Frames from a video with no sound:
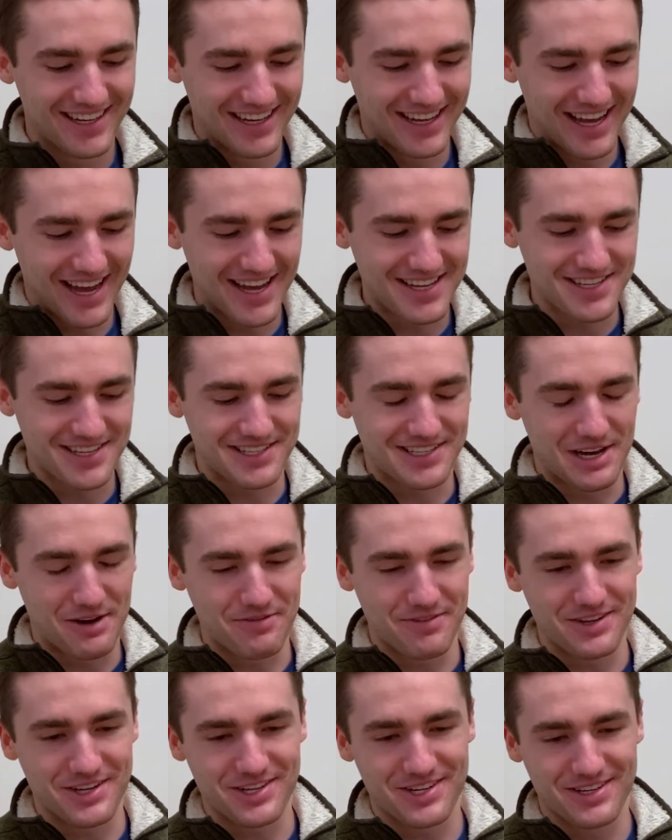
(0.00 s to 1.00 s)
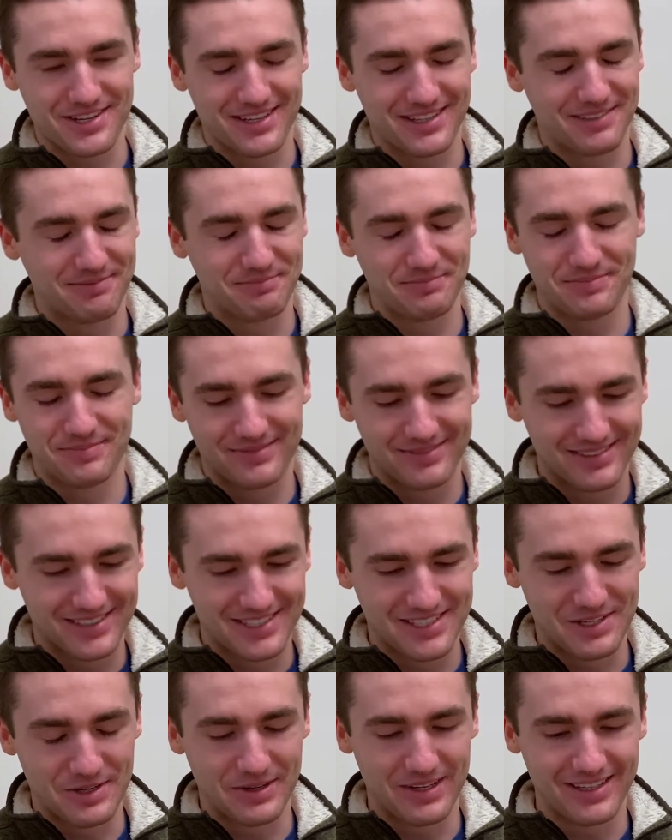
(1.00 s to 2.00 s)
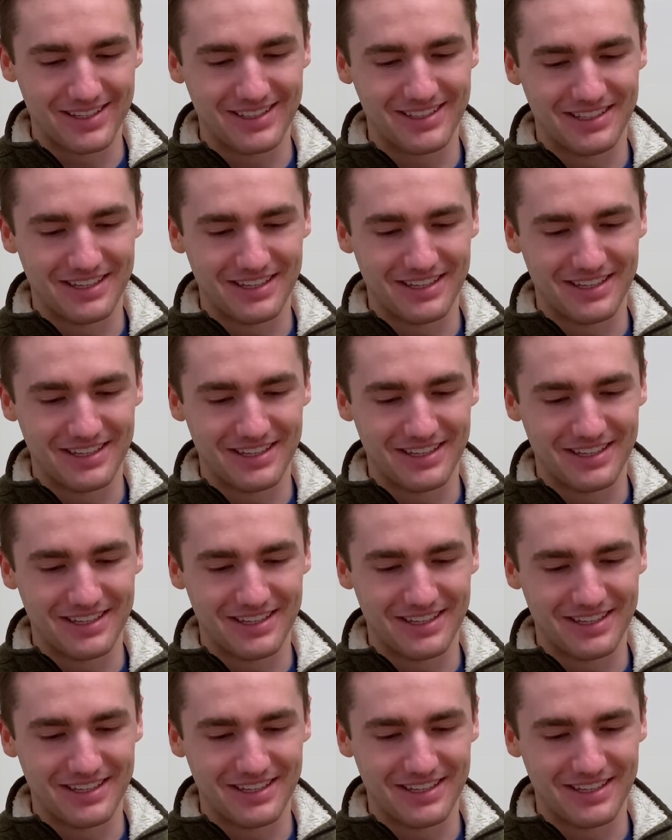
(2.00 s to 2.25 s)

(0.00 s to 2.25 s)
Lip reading: as a selfish student.